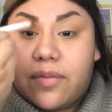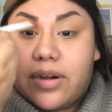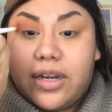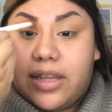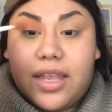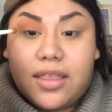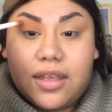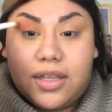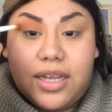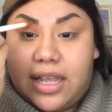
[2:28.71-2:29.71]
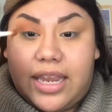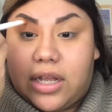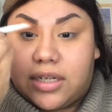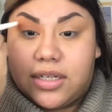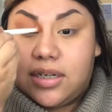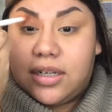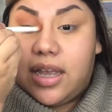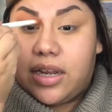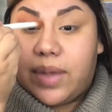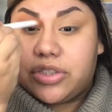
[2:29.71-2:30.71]
Just like this.
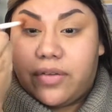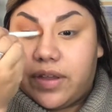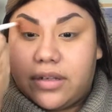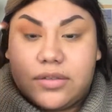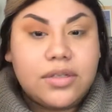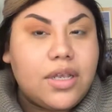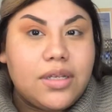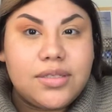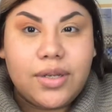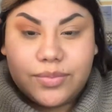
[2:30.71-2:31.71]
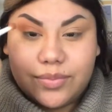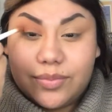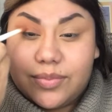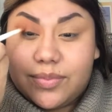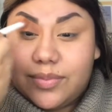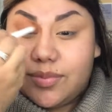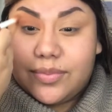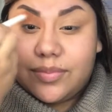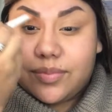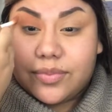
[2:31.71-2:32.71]
And then we are trying
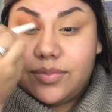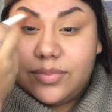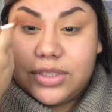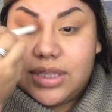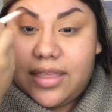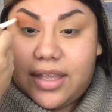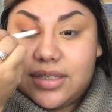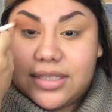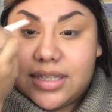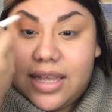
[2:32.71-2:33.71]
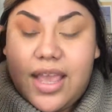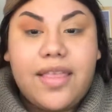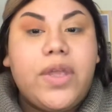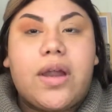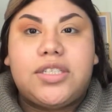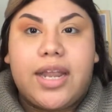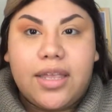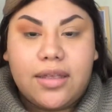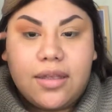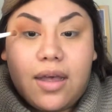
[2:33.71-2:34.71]
a new foundation.
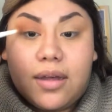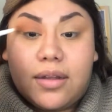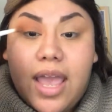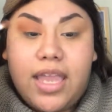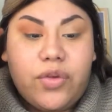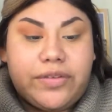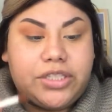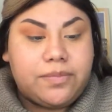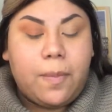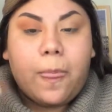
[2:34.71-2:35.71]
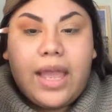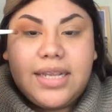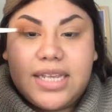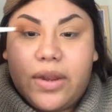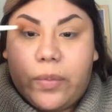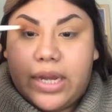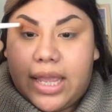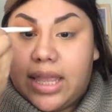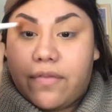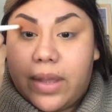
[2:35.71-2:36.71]
I did win a
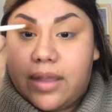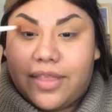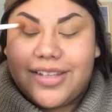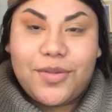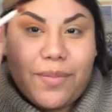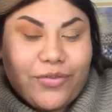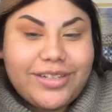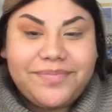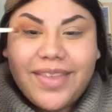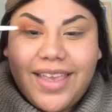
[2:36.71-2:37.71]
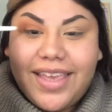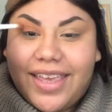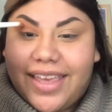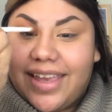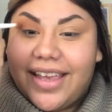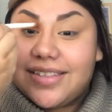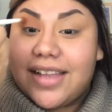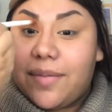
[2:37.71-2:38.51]
giveaway thanks to my boyfriend.